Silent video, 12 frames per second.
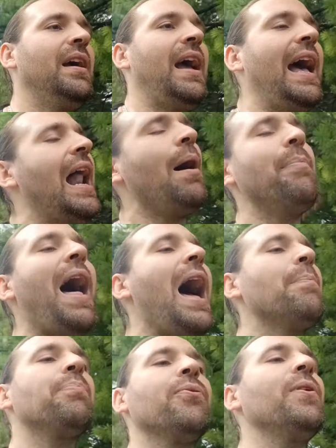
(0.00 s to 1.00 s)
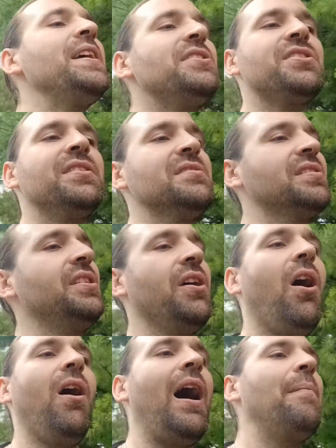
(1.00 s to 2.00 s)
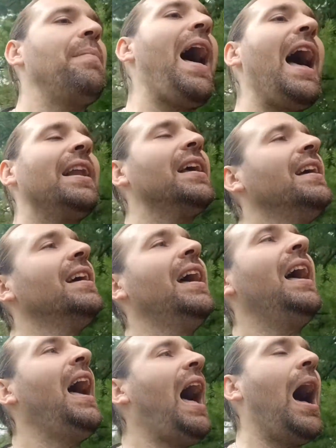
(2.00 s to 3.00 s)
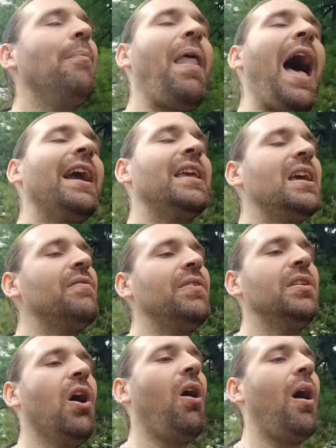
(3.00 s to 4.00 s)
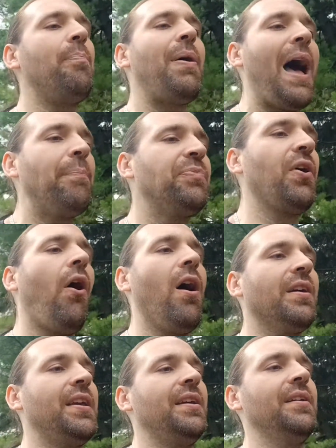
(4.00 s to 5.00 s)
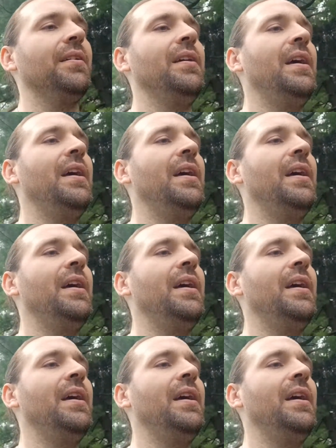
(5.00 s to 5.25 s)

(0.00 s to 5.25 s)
And I'm not preaching to y'all. I'm not I'm not giving y'all a pep talk here.